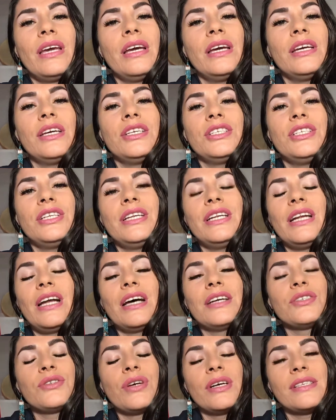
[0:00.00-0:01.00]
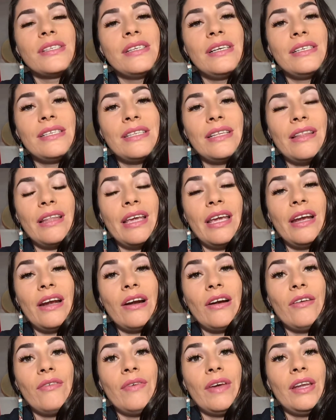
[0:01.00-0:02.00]
She did not trust us in the
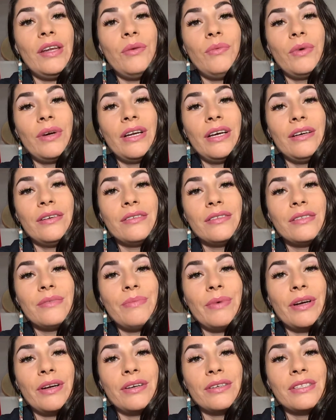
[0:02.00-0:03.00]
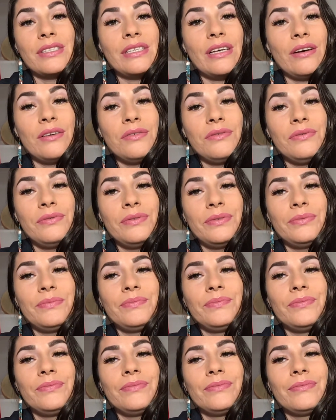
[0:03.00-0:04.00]
care of anyone else but herself.
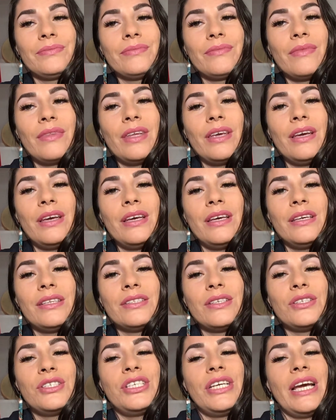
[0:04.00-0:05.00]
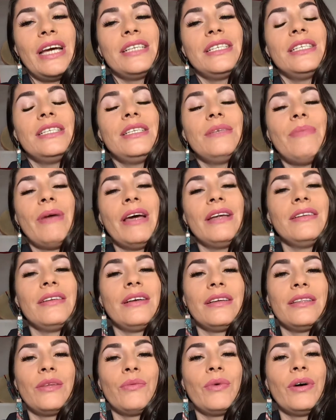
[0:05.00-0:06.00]
So she had to depend
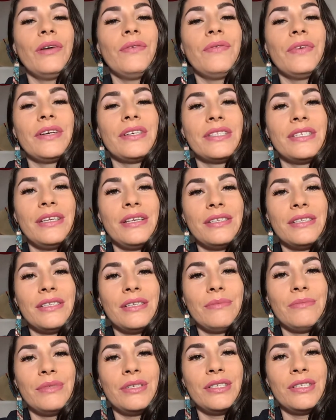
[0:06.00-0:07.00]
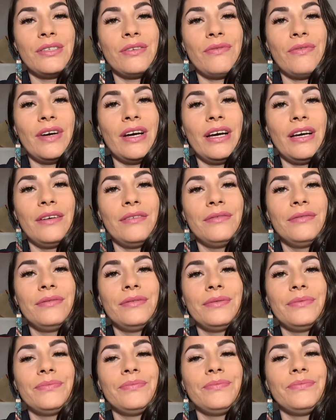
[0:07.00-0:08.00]
on the welfare system to survive.
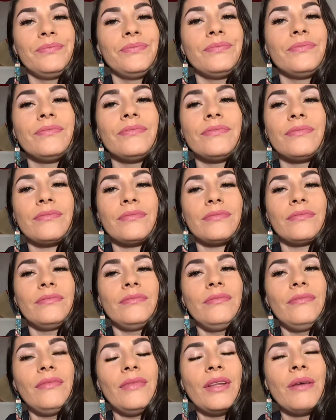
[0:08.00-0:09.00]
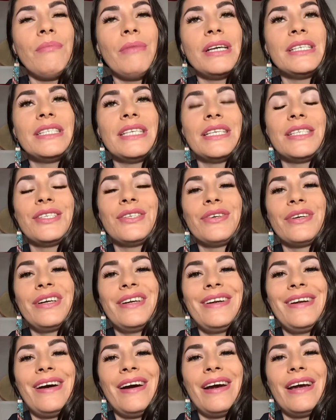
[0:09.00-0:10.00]
My sister and
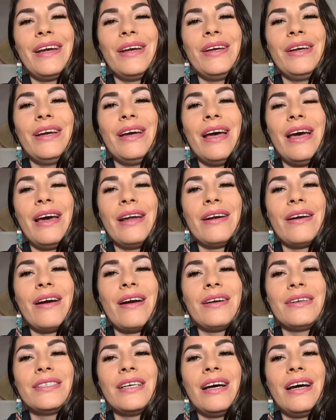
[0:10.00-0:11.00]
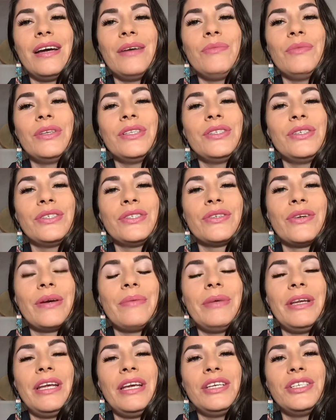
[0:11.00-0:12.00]
I had a hard time with
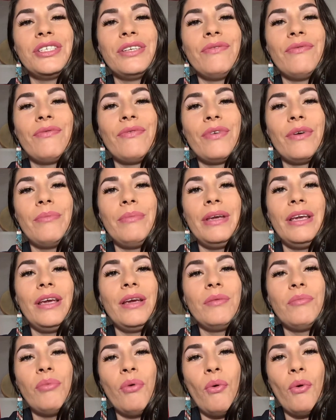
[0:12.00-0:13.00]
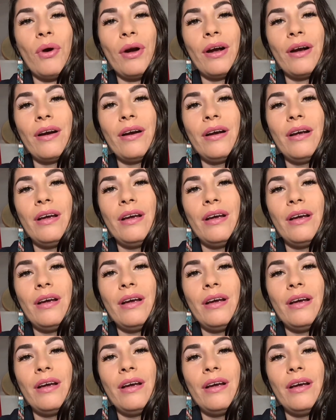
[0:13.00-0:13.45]
discrimination for being poor